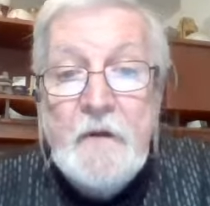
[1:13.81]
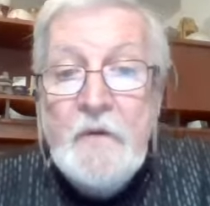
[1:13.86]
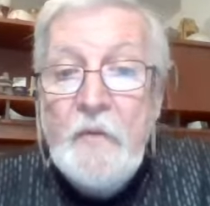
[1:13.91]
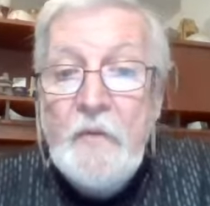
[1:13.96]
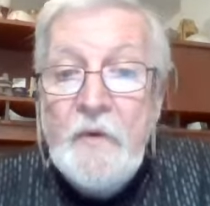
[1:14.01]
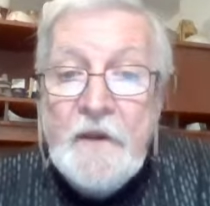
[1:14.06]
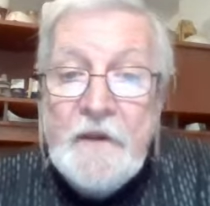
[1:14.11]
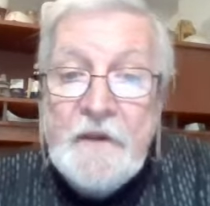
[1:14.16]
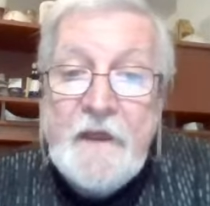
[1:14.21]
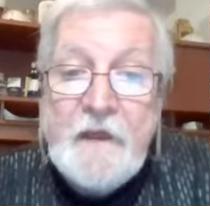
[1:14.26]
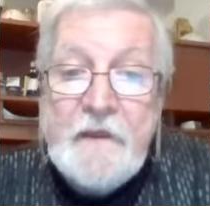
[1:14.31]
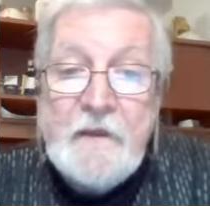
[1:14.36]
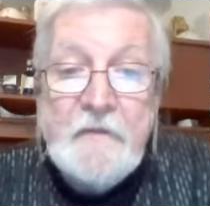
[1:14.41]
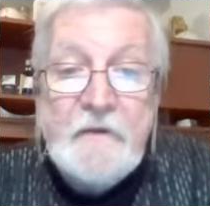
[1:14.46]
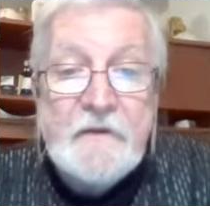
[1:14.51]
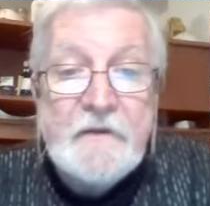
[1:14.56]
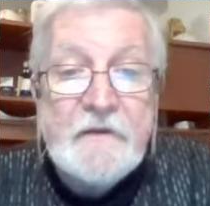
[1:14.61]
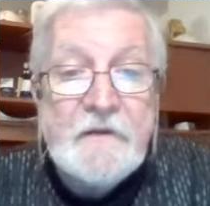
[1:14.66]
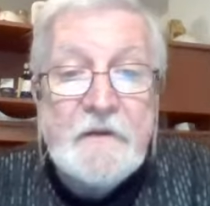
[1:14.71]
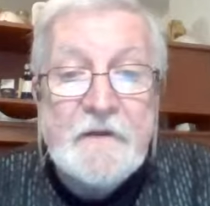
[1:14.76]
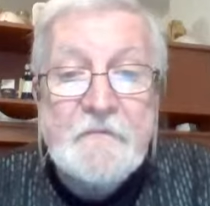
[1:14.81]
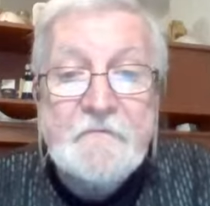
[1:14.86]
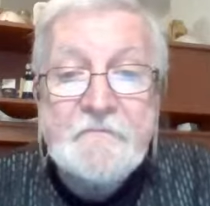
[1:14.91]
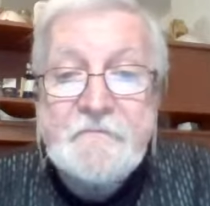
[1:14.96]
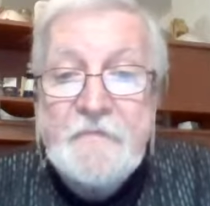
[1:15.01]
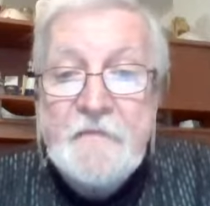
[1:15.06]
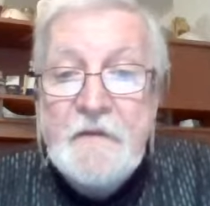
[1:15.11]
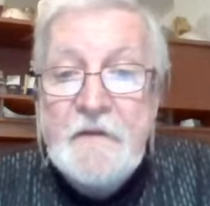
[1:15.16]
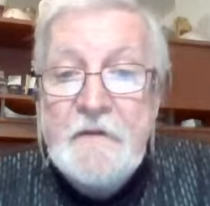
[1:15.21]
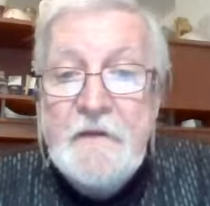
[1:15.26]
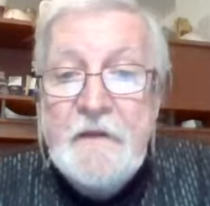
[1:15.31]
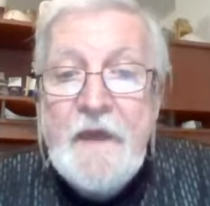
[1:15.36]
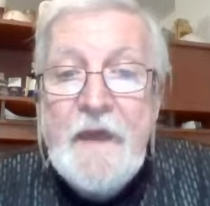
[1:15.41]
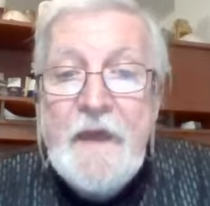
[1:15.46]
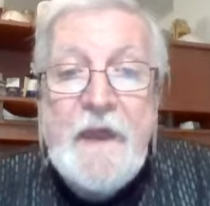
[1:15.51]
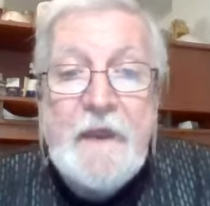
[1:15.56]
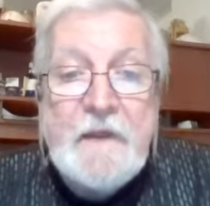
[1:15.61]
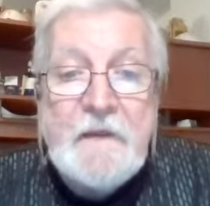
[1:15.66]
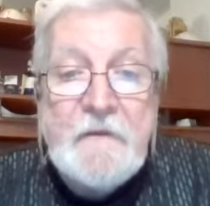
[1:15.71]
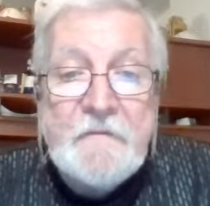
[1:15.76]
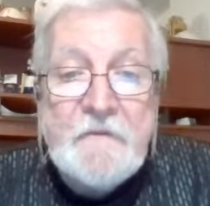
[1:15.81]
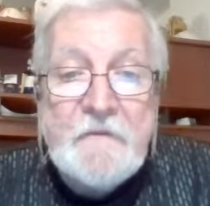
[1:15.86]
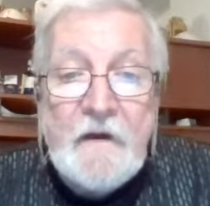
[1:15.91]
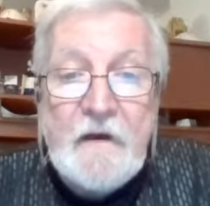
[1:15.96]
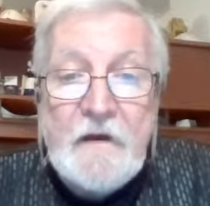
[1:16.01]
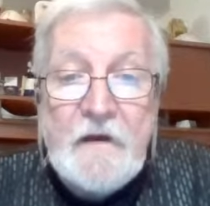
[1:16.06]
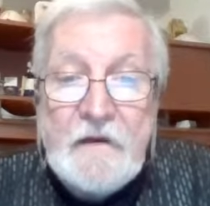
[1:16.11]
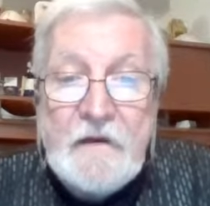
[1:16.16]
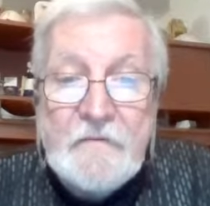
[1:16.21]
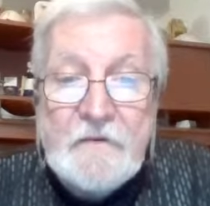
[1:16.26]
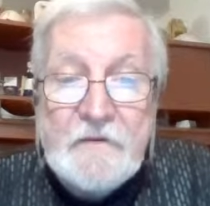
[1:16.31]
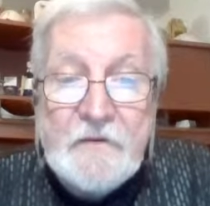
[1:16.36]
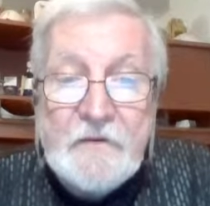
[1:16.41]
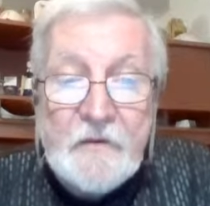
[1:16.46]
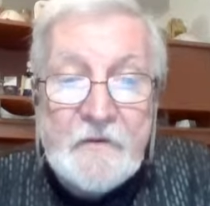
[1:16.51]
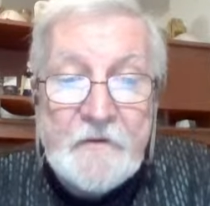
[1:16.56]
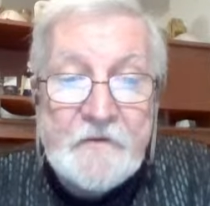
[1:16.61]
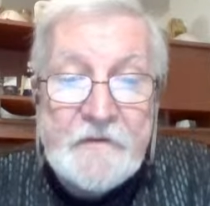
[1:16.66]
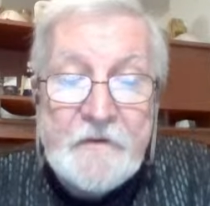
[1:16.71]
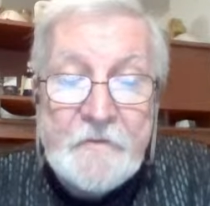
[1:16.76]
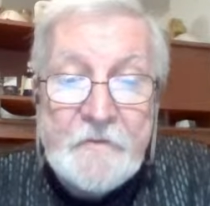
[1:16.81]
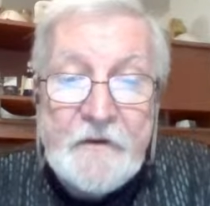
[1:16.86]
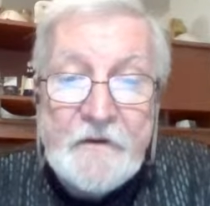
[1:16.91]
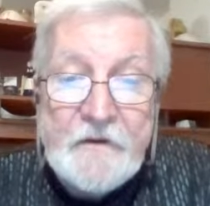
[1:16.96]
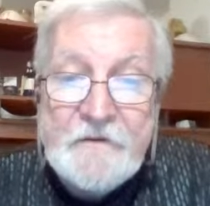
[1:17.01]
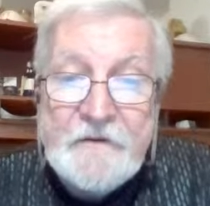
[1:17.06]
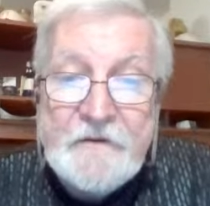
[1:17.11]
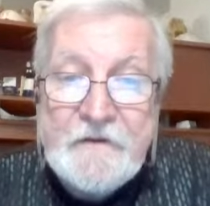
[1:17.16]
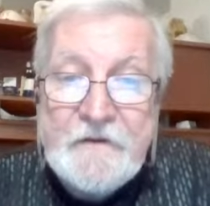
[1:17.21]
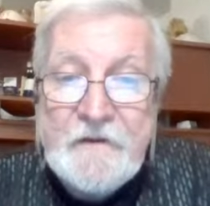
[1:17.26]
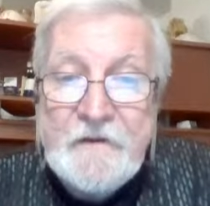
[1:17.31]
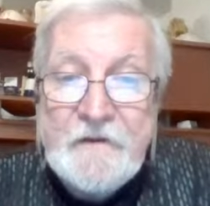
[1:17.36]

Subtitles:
One lady was like 85 and told us about